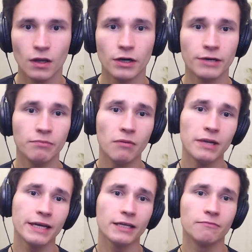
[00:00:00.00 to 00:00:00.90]

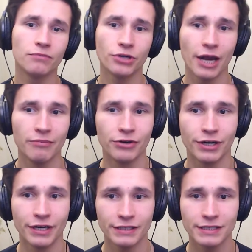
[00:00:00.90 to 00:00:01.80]
Republican
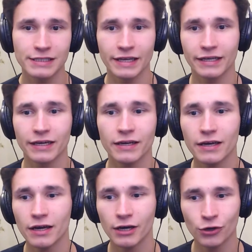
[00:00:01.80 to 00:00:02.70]
primary. It is like a
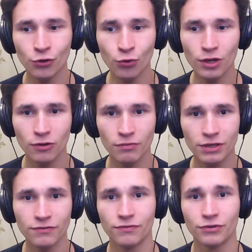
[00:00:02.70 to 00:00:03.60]
who will be
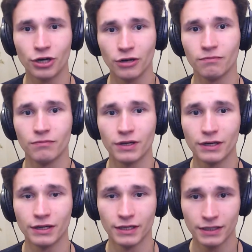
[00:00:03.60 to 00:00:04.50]
from
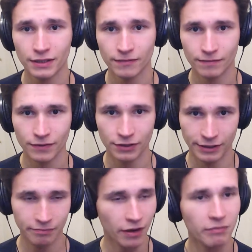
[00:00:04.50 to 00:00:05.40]
uh,
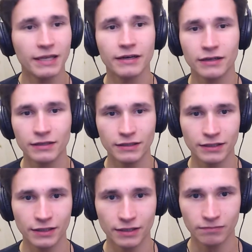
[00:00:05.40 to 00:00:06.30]
Republican
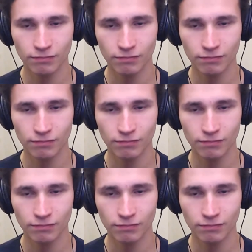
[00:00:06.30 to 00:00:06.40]
uh,